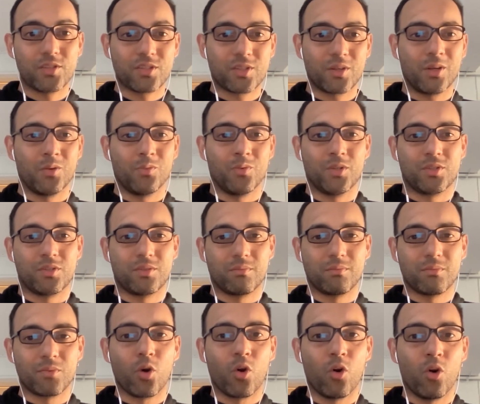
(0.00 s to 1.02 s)
So it was
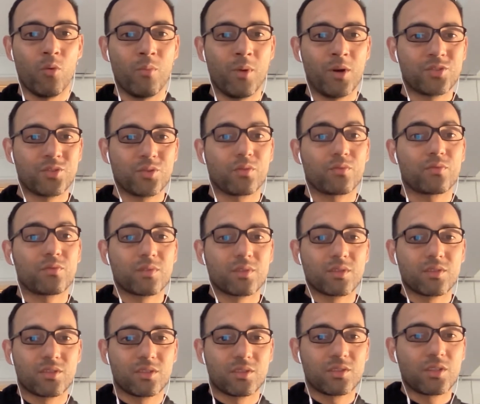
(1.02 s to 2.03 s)
almost sort of
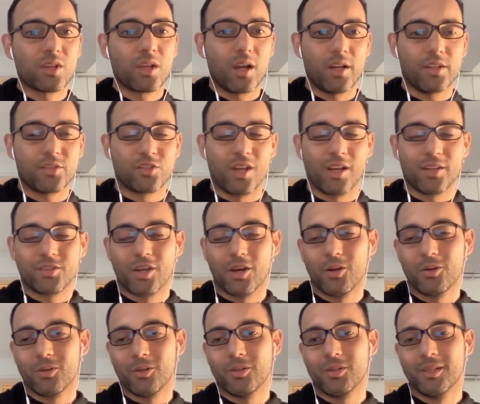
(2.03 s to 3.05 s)
a
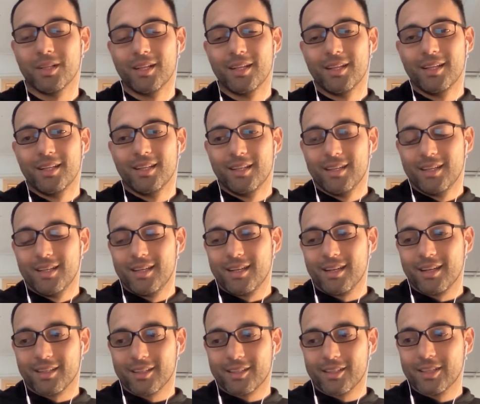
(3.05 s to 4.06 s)
total
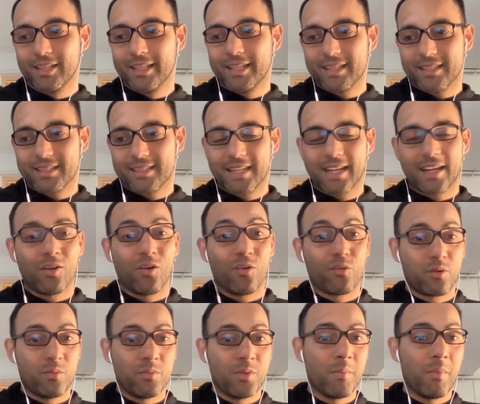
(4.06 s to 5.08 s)
clear signal
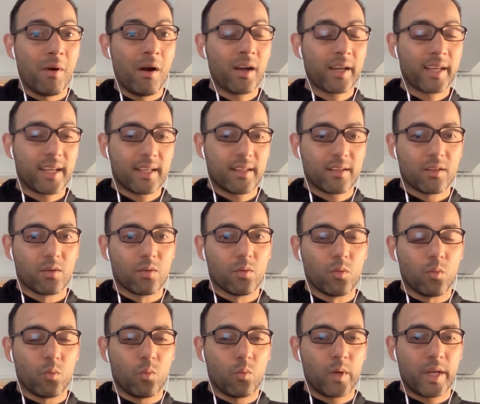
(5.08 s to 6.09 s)
from the market
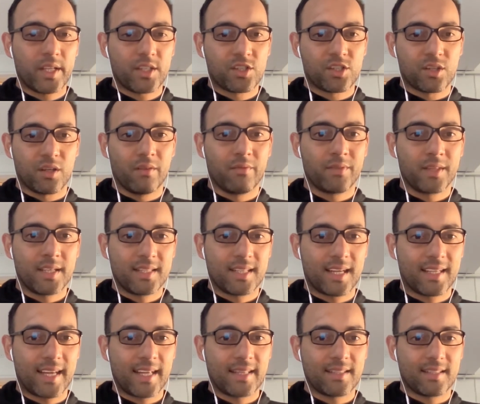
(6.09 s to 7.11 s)
which of these
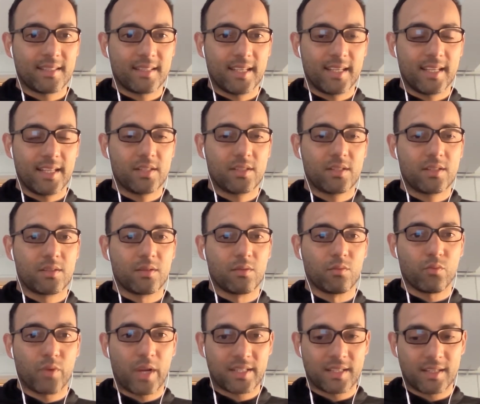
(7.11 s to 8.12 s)
identities
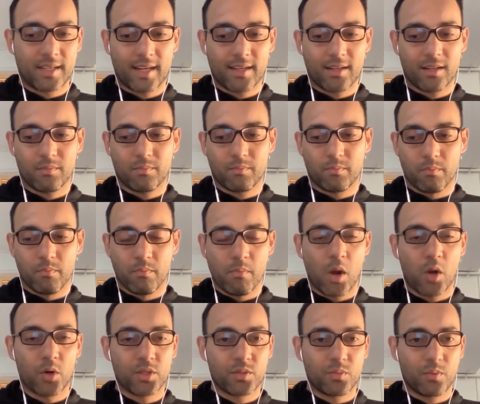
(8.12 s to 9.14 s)
resonated
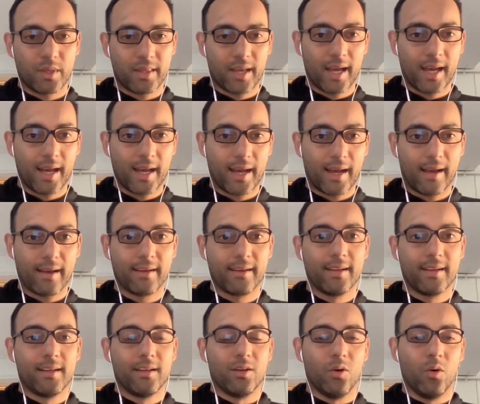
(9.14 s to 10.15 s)
most with our
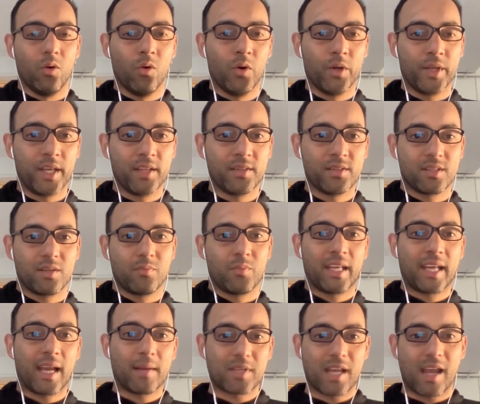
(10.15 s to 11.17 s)
audience. And we
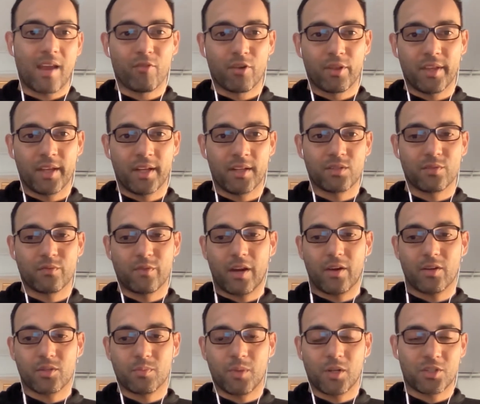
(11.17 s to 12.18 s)
kept everything as fair
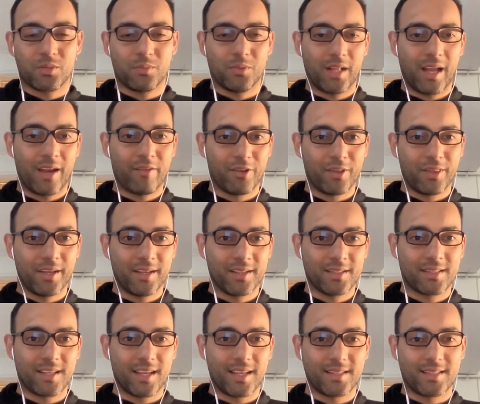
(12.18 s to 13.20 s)
as possible, everything
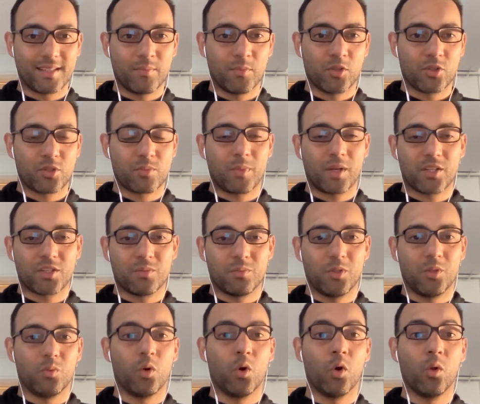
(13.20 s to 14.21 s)
as similar as
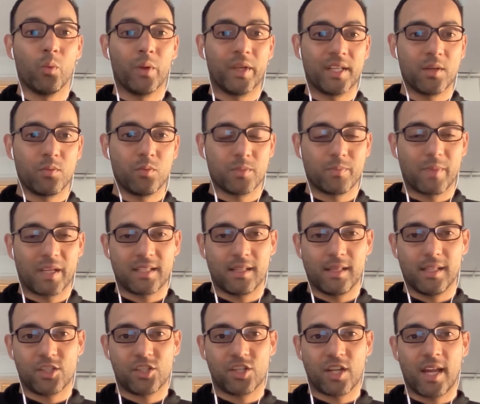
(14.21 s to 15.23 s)
possible. All we did was
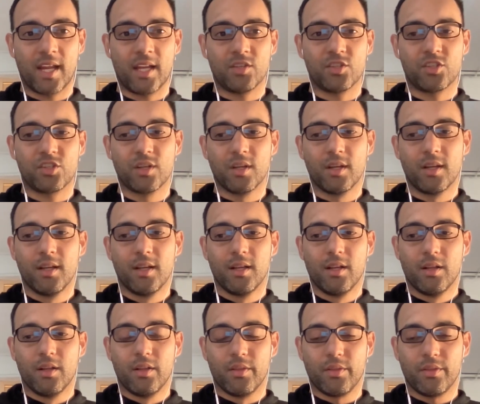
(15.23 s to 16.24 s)
basically change
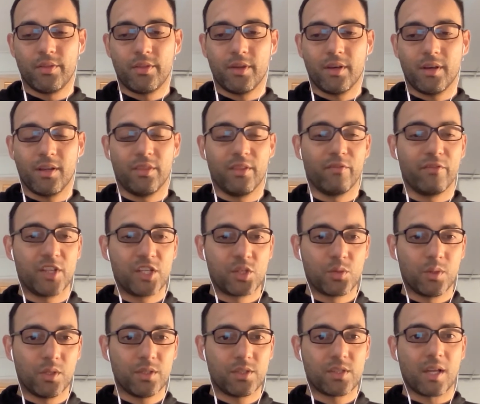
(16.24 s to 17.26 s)
the
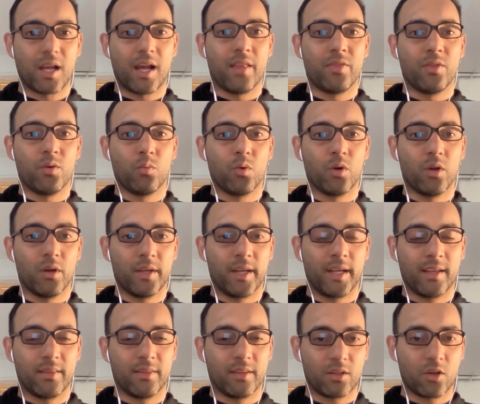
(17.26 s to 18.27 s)
visuals and the
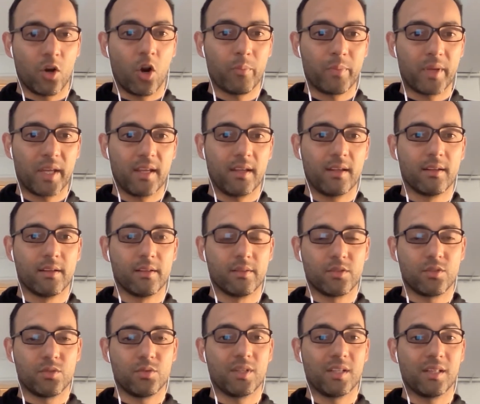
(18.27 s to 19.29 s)
wording and the copy
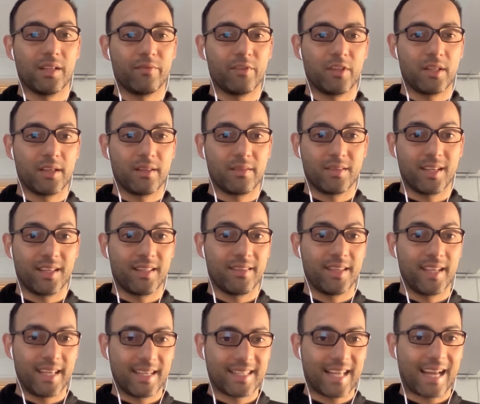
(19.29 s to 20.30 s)
to deliver
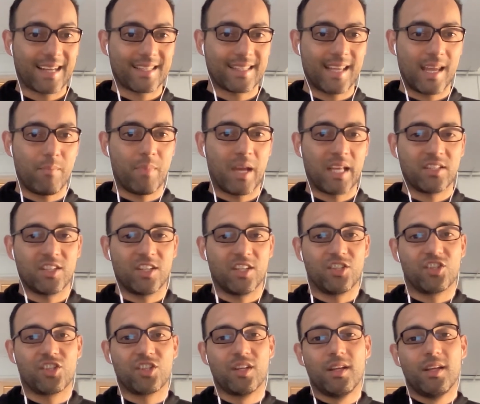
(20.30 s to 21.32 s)
the exact same
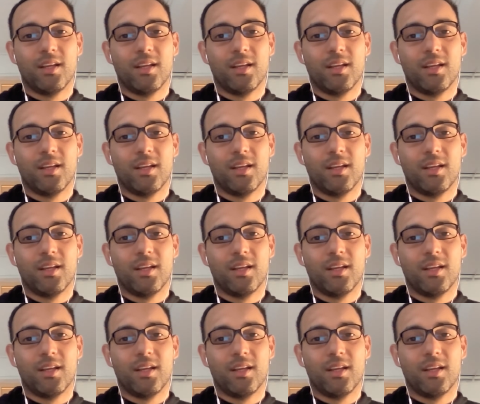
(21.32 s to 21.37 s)
message.